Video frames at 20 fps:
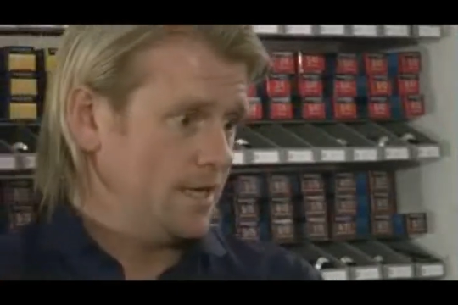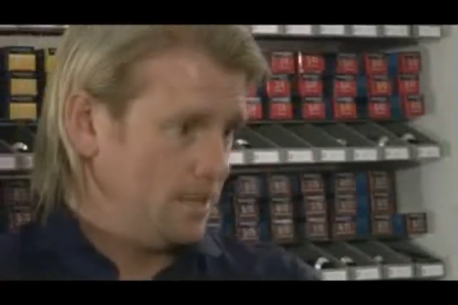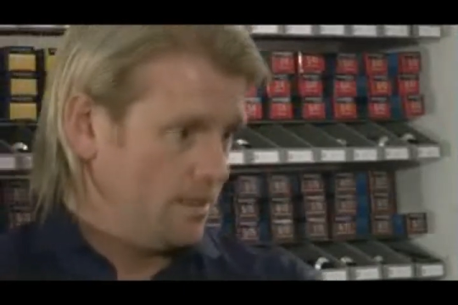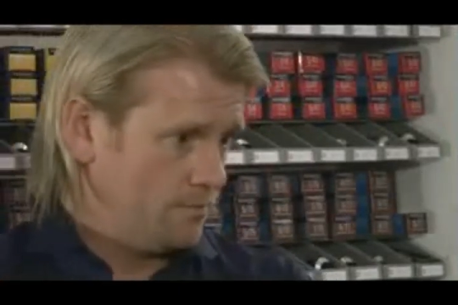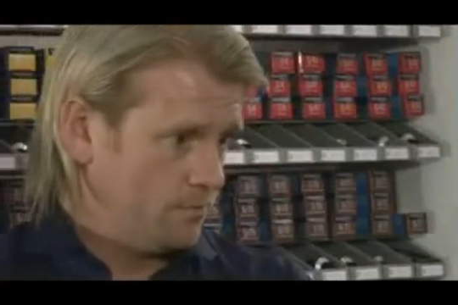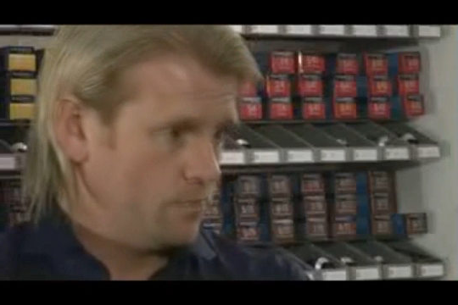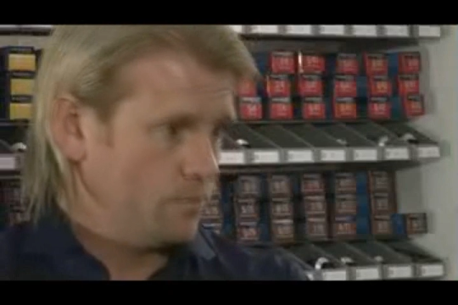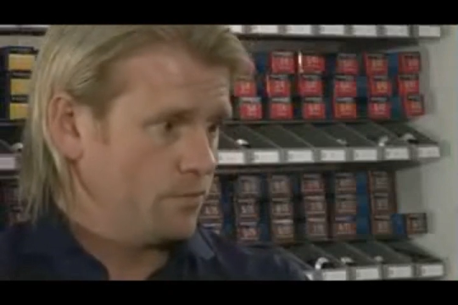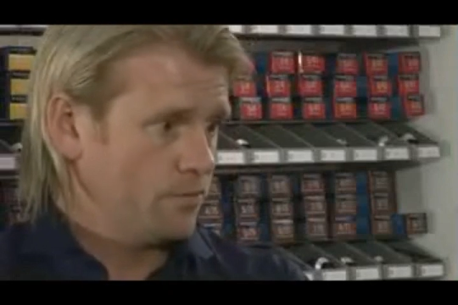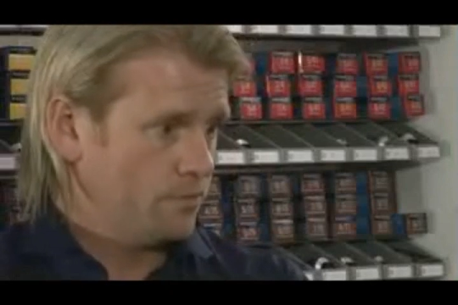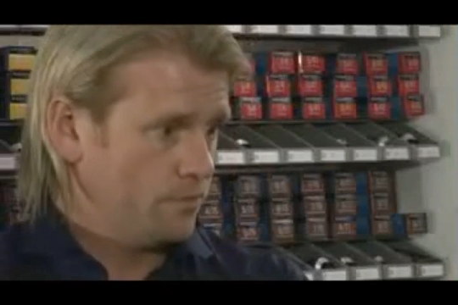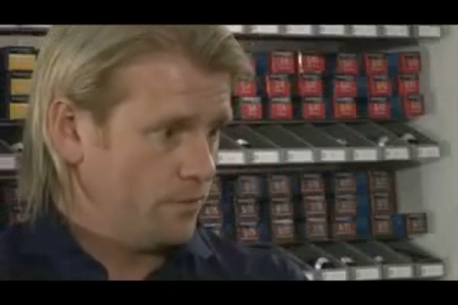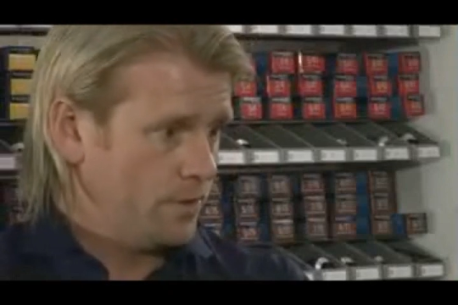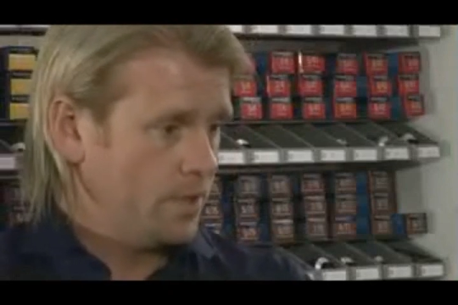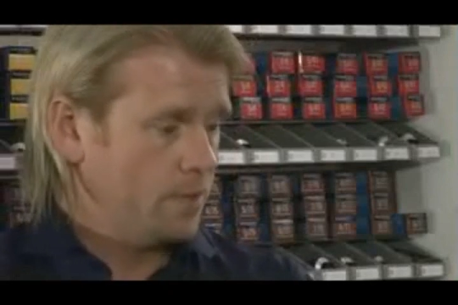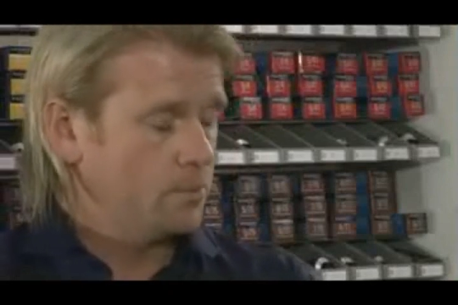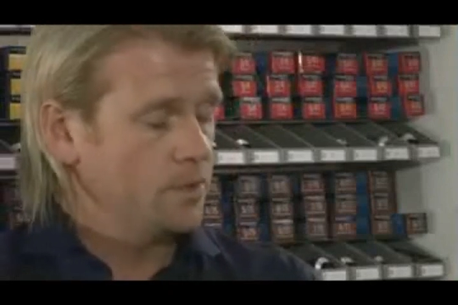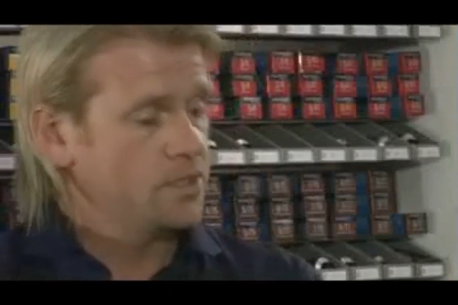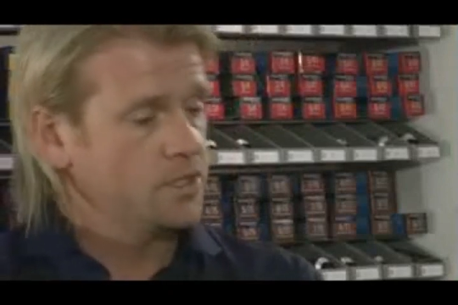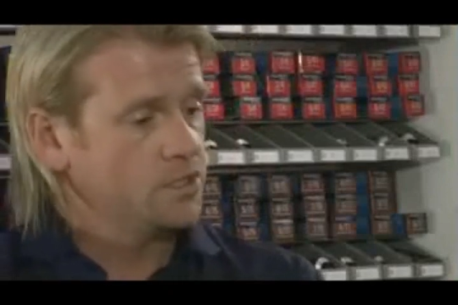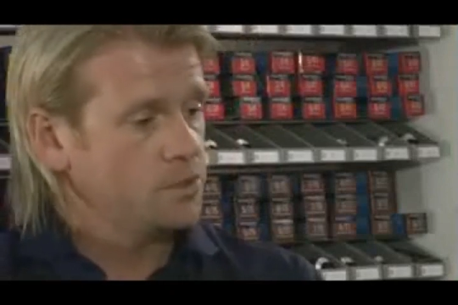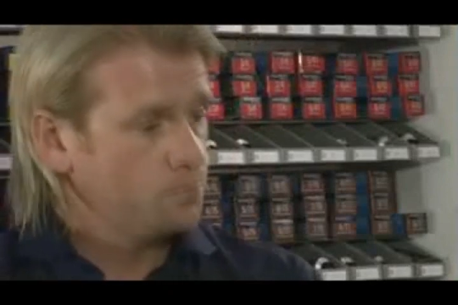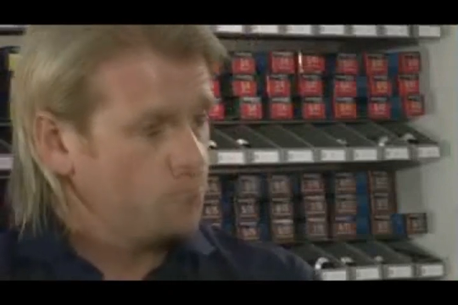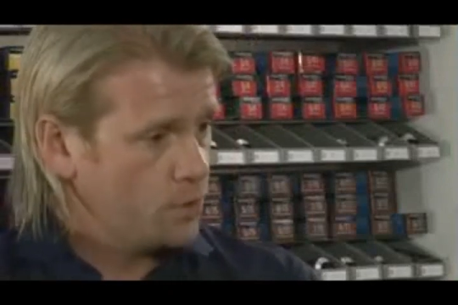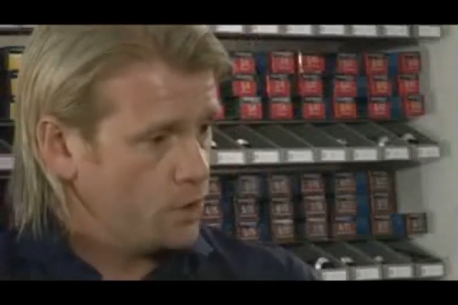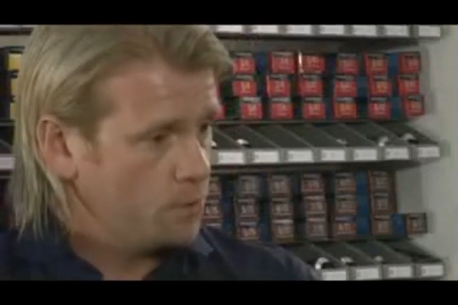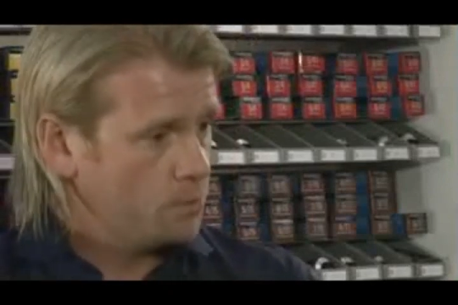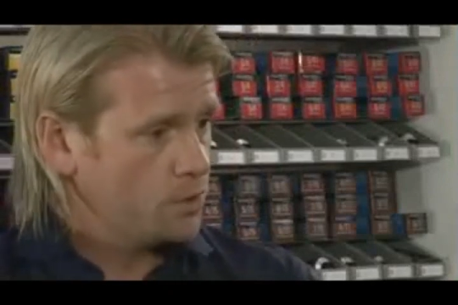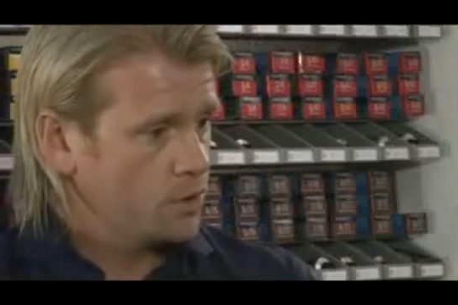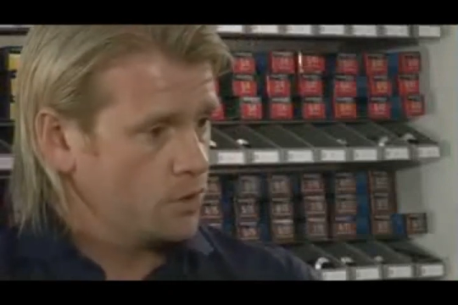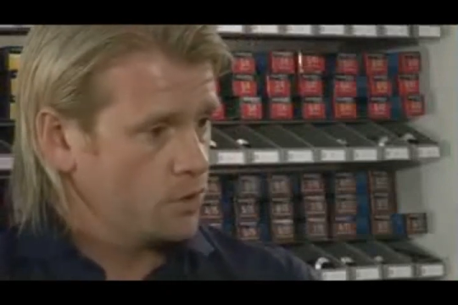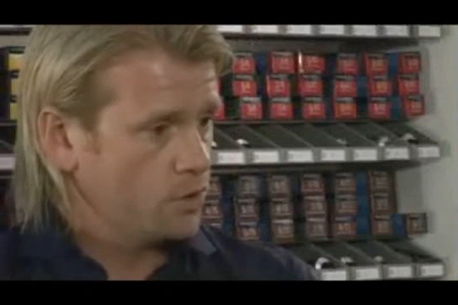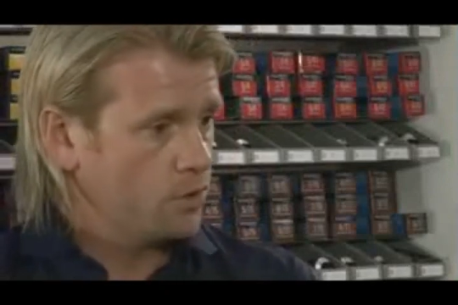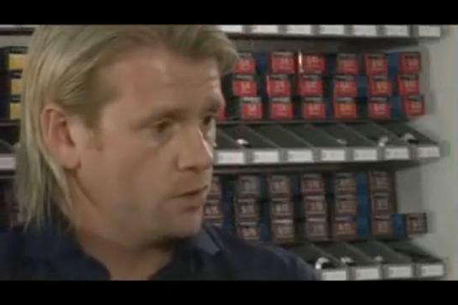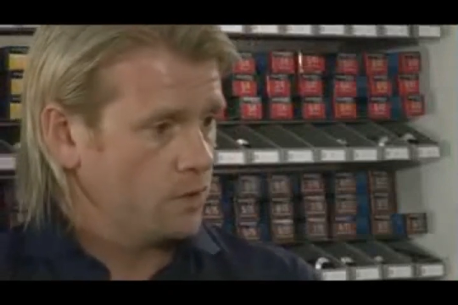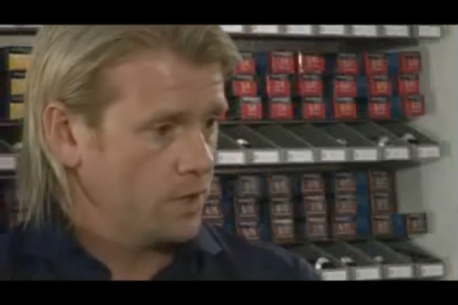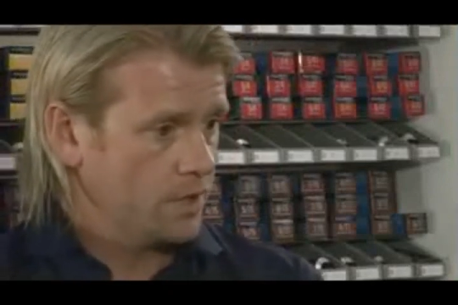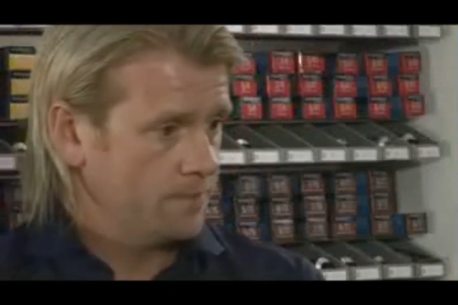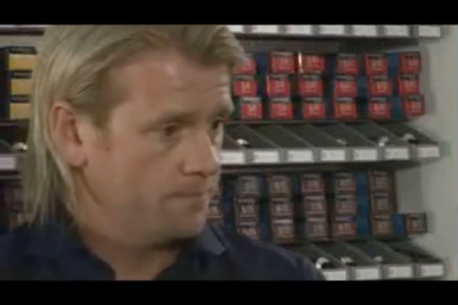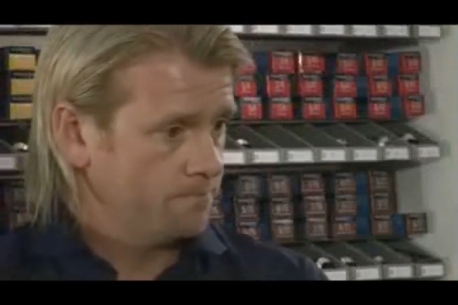level 3, which is your permanent
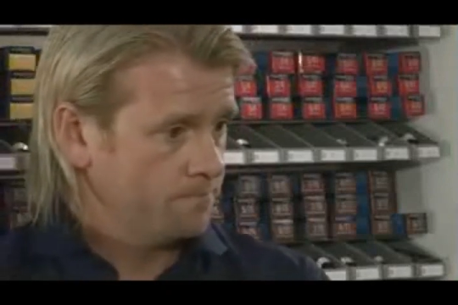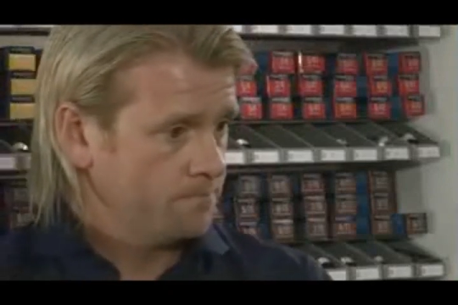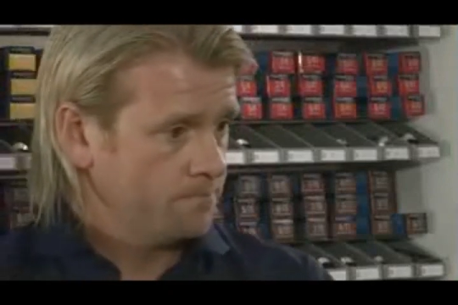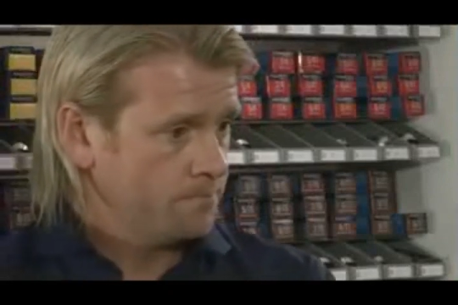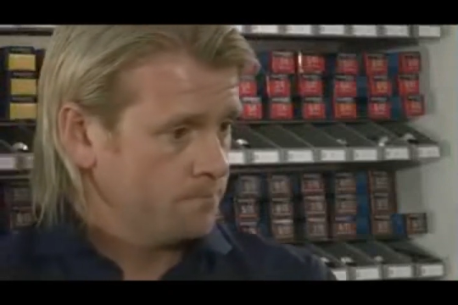colour.